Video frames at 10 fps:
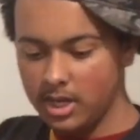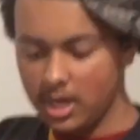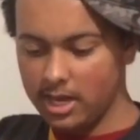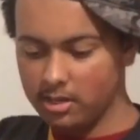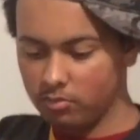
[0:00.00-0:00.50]

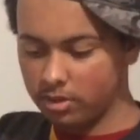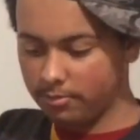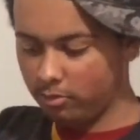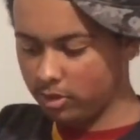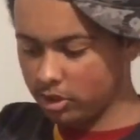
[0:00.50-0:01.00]
and we're going to
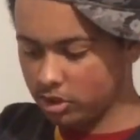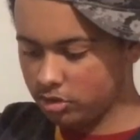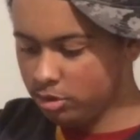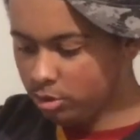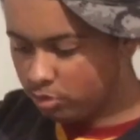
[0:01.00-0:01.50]
pour
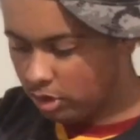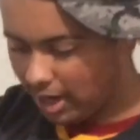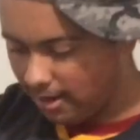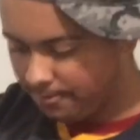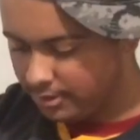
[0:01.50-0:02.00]
two
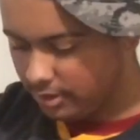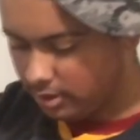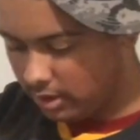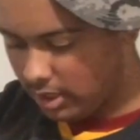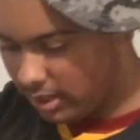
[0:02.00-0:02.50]
drops
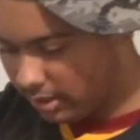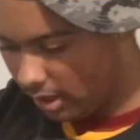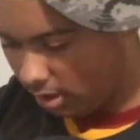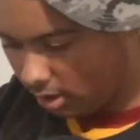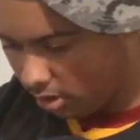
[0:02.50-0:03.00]
in there.